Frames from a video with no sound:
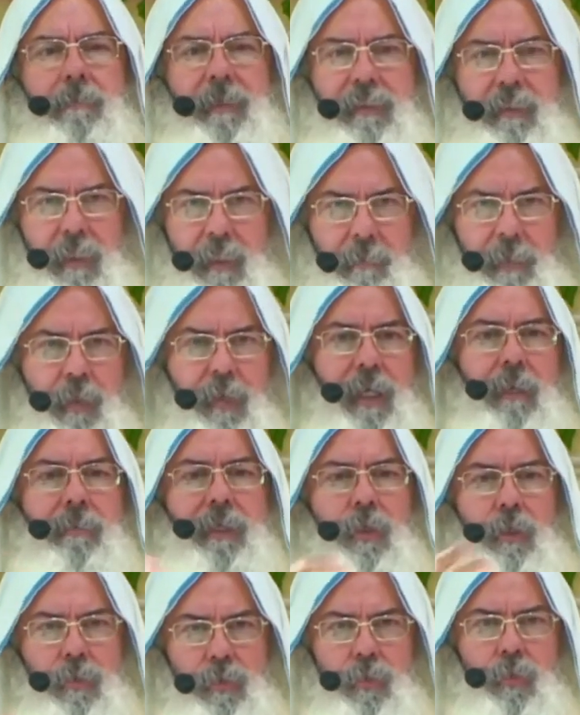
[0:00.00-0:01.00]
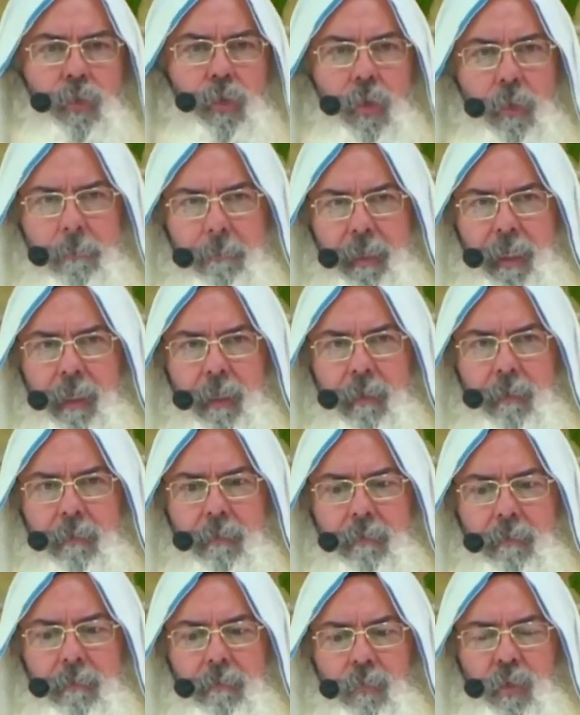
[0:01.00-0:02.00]
they almost put a
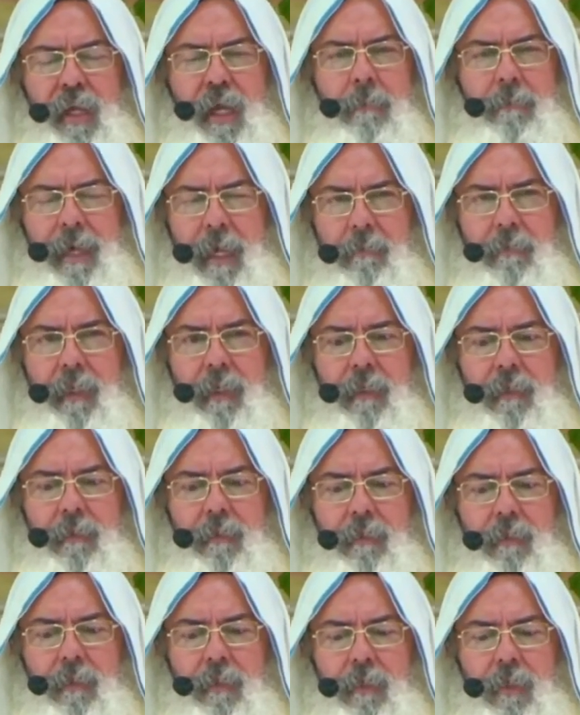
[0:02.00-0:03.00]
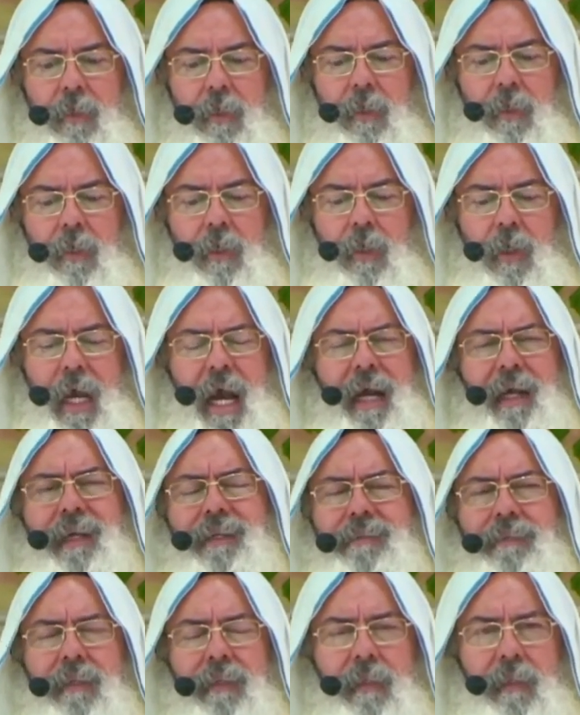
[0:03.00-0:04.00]
mark on him, saying no. But I
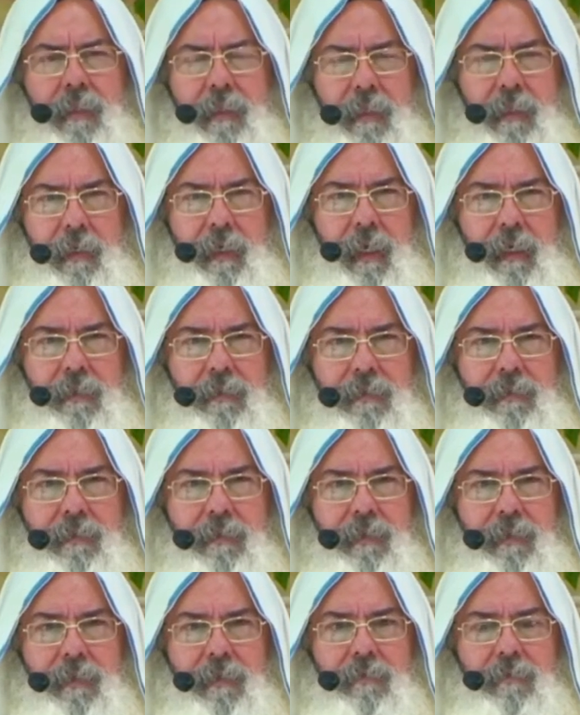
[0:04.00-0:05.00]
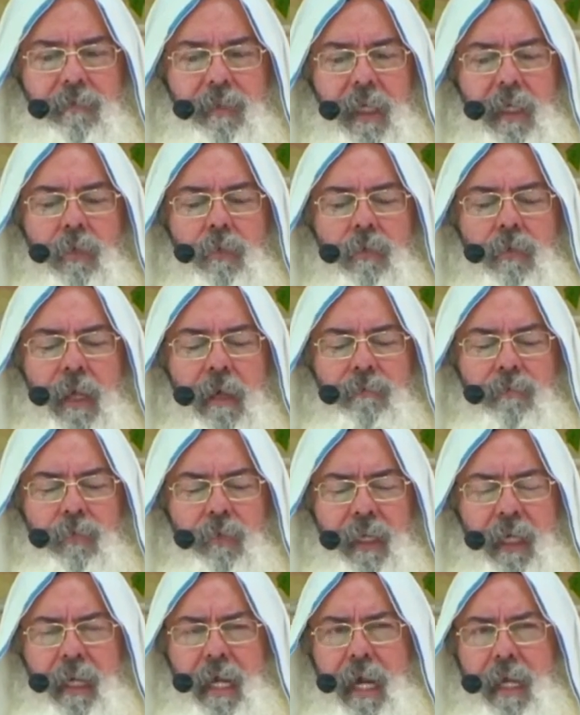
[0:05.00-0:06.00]
interfered and I said, "What's
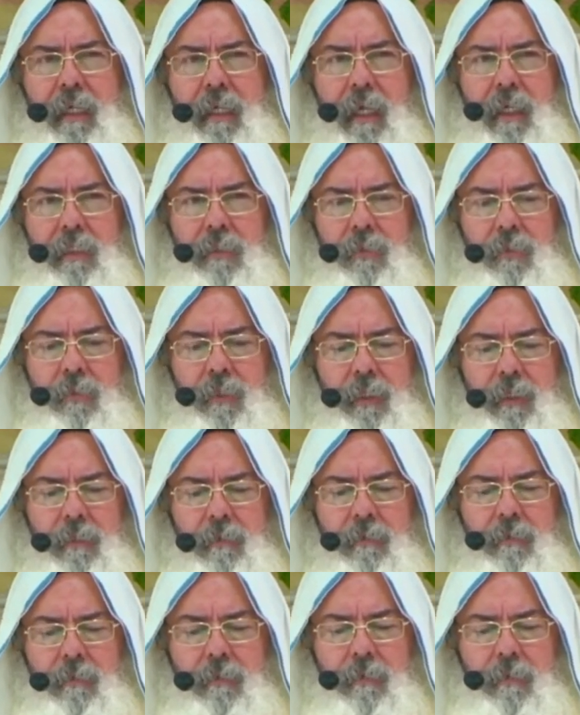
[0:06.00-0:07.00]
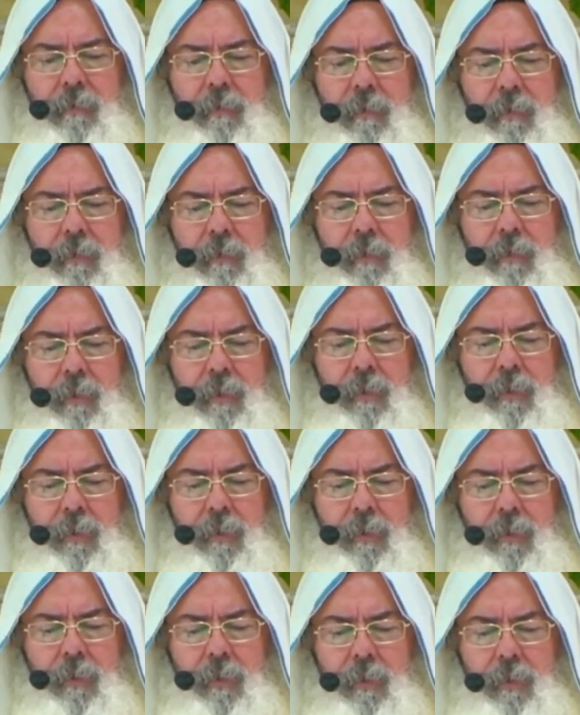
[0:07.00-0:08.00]
your name, brother?" He gave me his name.
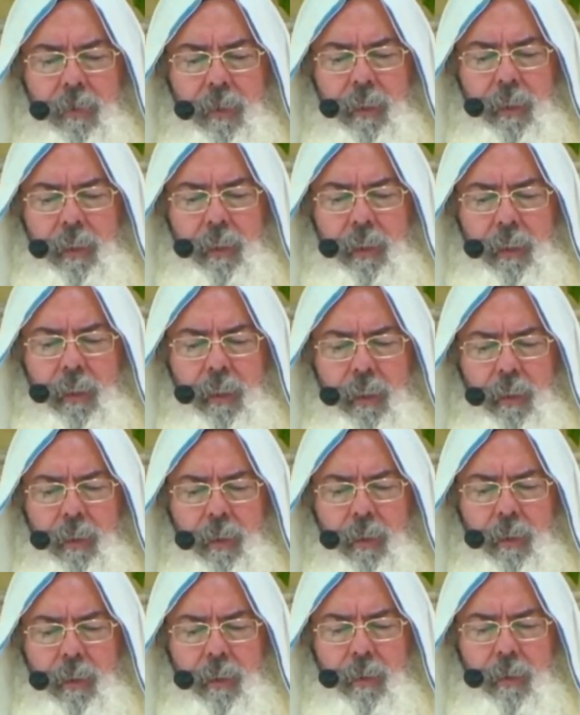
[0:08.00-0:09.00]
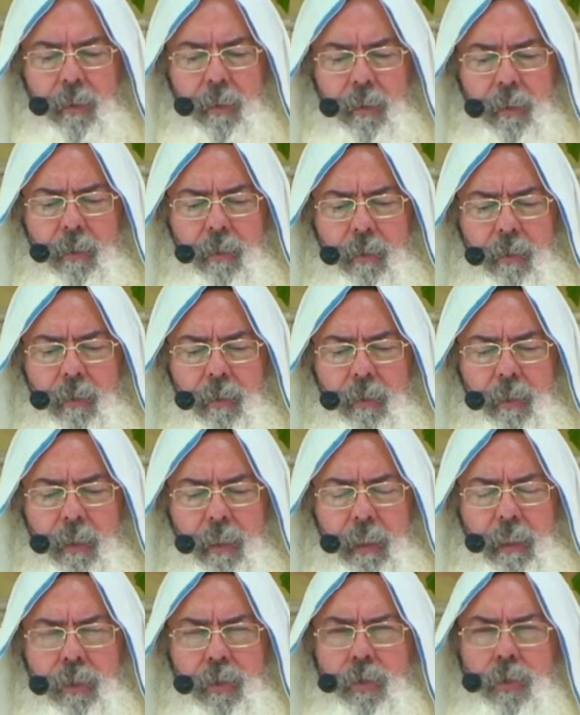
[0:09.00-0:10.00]
Very kind.
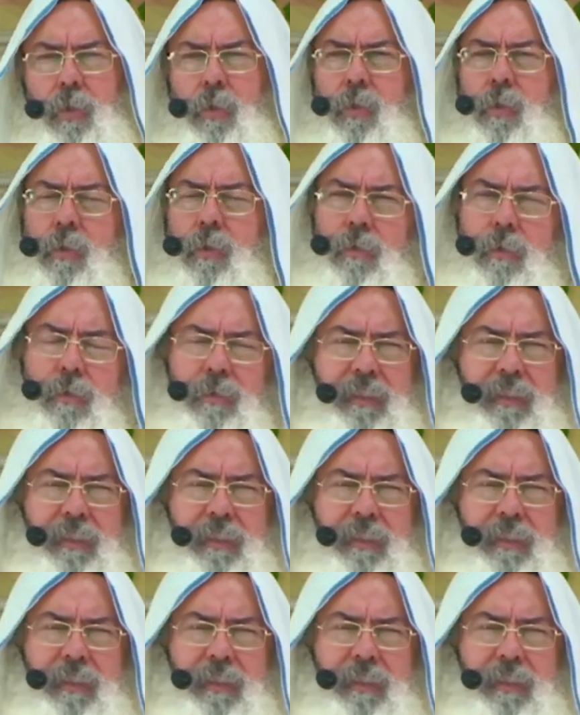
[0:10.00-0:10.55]
What do you do?